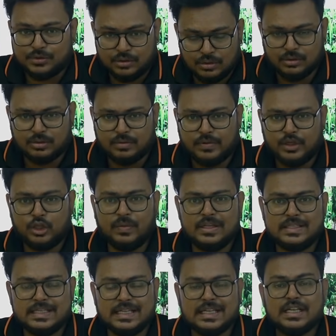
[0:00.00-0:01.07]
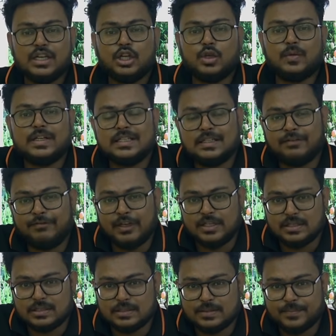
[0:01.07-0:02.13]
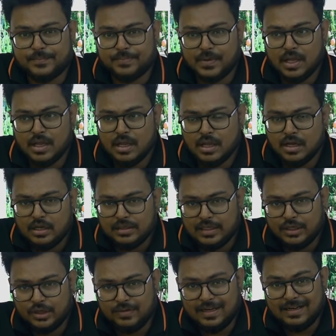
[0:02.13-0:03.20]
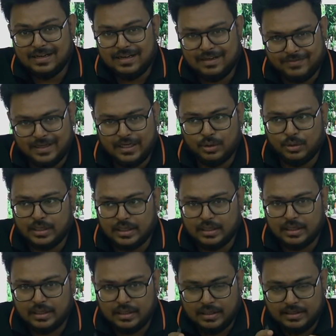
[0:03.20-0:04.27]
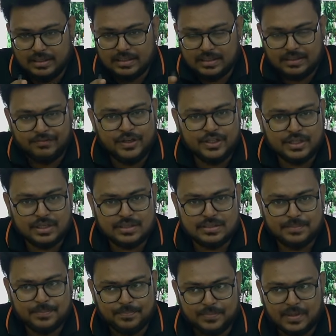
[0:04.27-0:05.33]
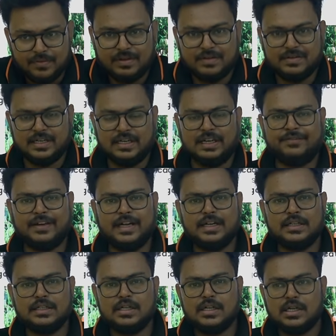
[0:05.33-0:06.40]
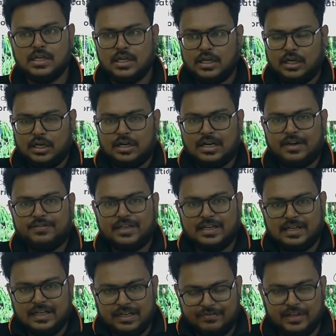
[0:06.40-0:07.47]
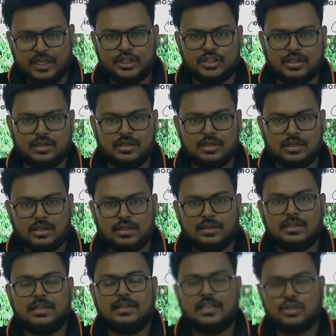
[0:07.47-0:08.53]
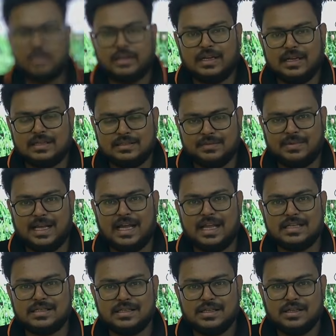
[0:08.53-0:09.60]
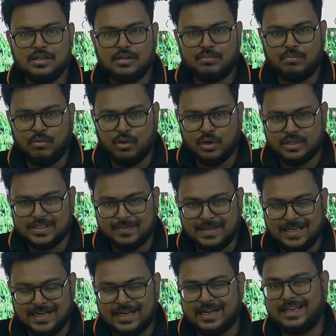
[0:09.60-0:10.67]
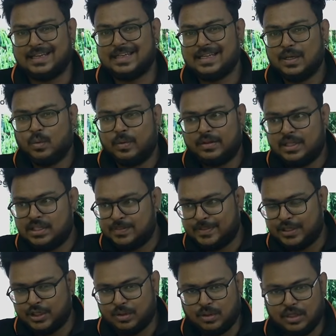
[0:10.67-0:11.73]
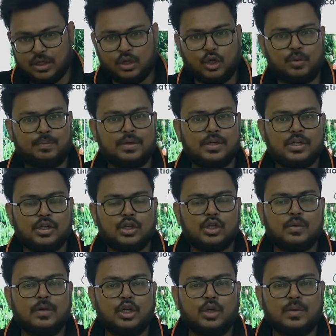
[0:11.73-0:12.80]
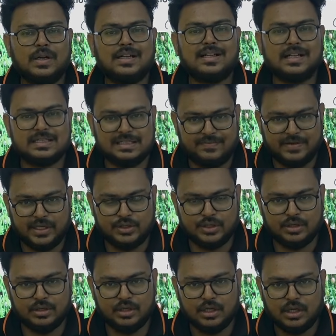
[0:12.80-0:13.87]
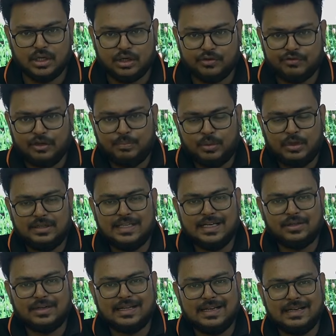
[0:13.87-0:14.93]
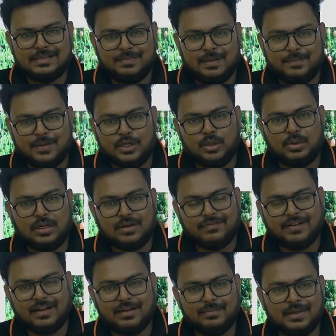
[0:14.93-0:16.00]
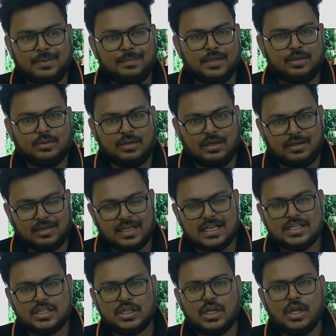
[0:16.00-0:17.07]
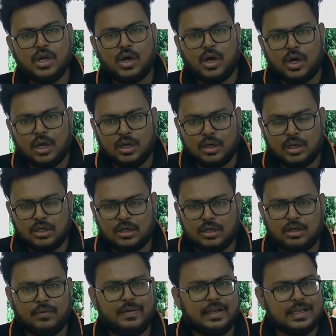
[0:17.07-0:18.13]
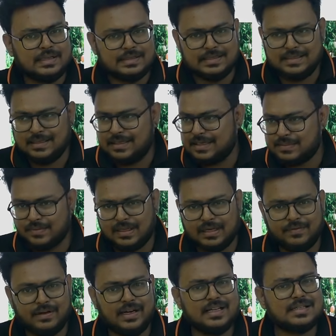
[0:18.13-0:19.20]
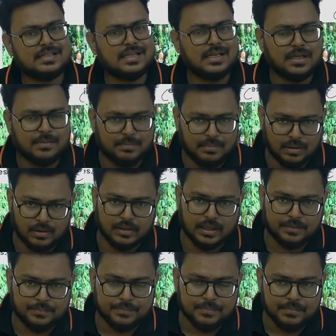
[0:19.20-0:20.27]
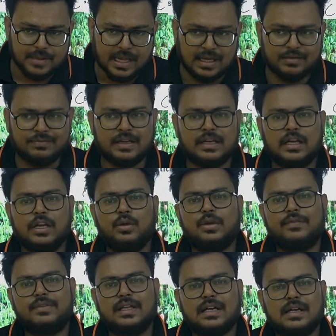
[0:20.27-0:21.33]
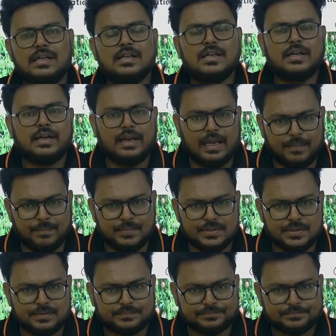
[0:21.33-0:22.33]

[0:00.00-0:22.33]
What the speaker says: No, what you will see? You will see the features. Then you will identify it. Okay, these are the features we have identified. Now after identification that this organism has more similarity with this particular group, you will do what? Classification. You will put that organism in particular phylum, in particular class or order, or we can say genus, wherever it is belonging. And finally you give the names.